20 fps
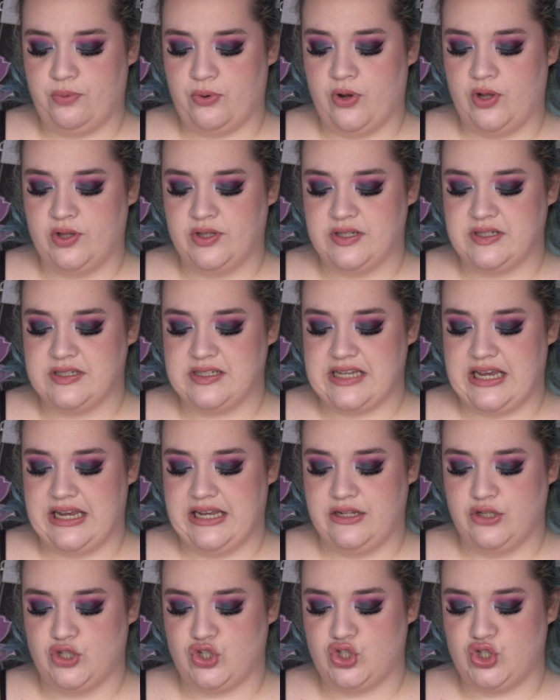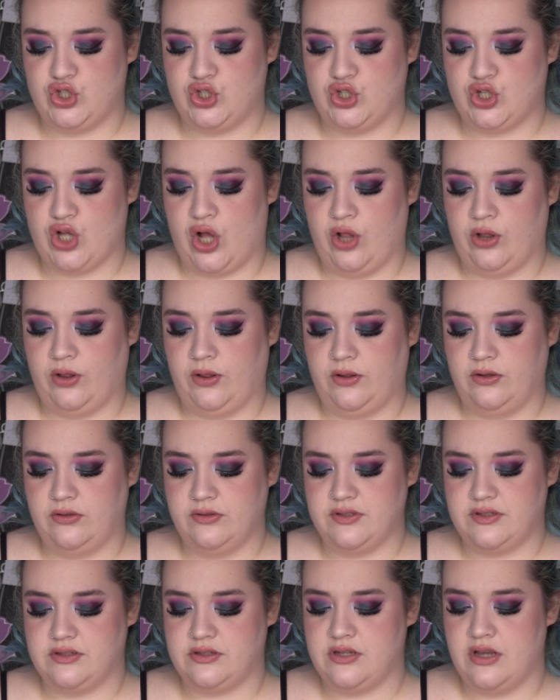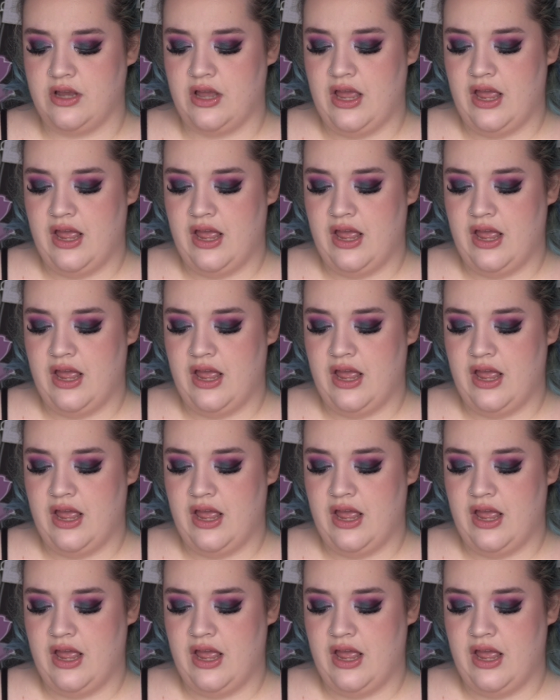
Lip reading: Bronze in Salt.